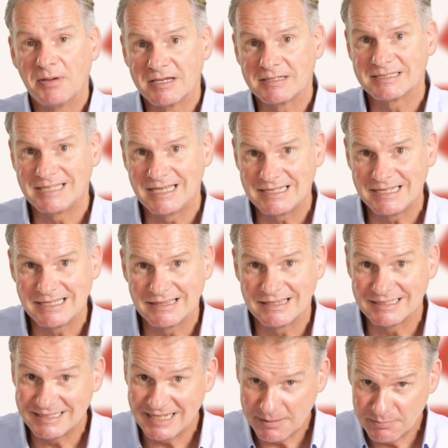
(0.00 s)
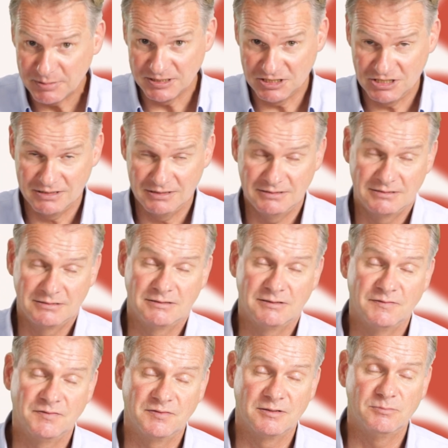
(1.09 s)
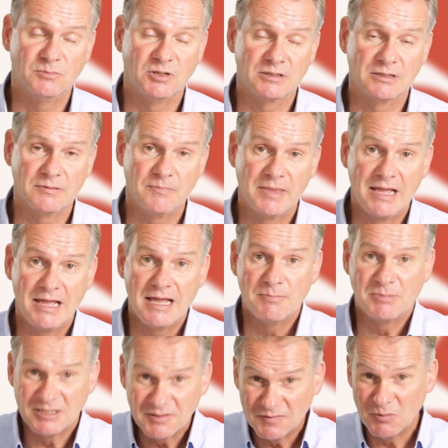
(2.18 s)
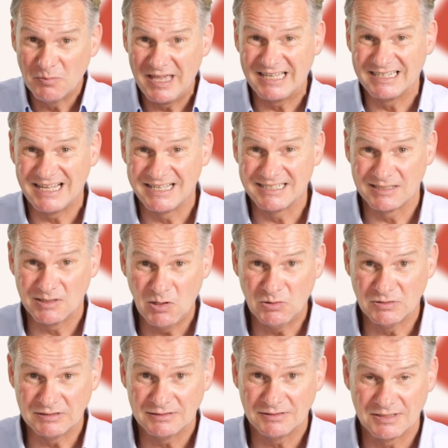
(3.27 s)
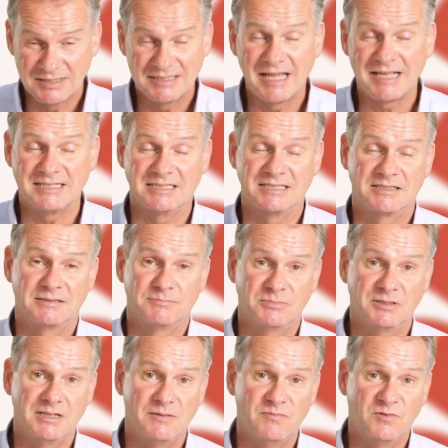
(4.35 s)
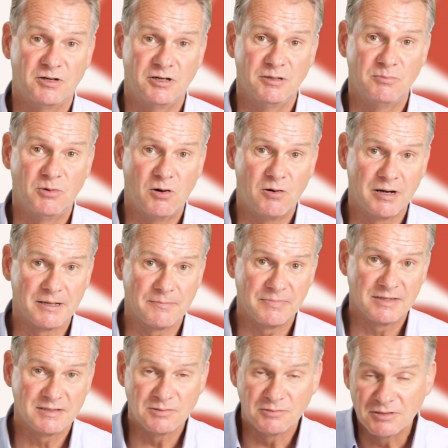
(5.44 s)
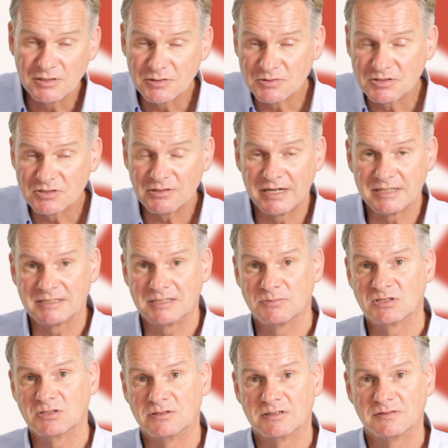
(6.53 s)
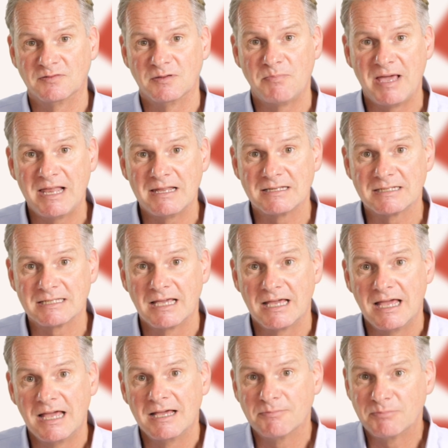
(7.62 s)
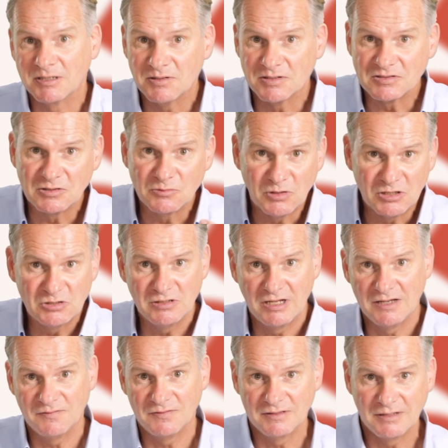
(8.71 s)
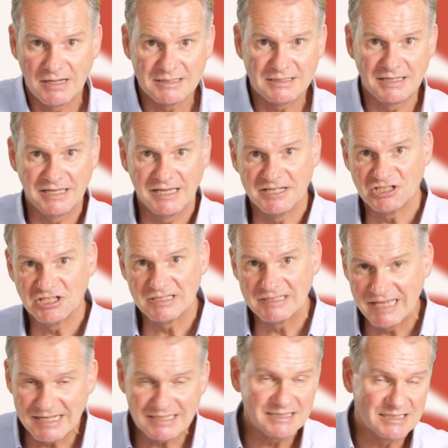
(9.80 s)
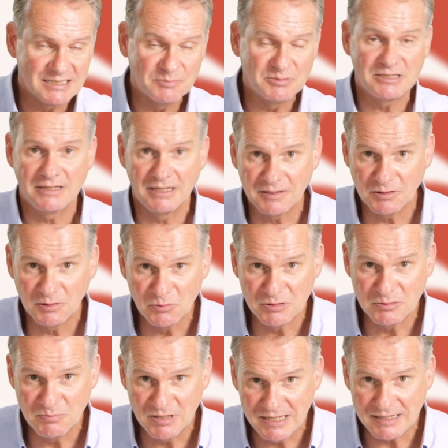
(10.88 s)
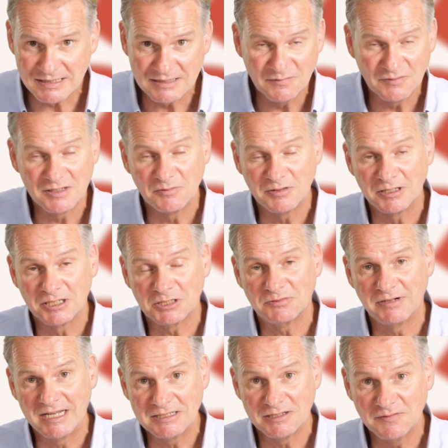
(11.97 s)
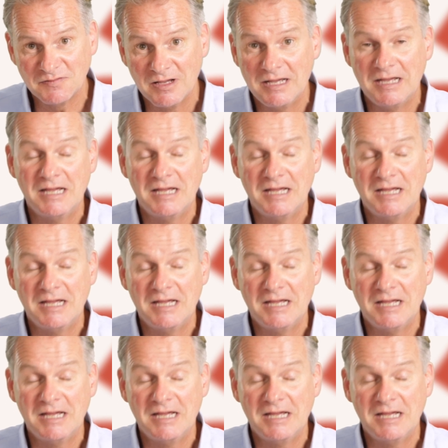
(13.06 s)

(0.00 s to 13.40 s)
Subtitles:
by setting the temperature of the model. But if you make it ice cold, the texts become very boring. So you need to strike some sort of a balance because you want to have a nice, engaging text. It's a bit like human beings. If they're very creative,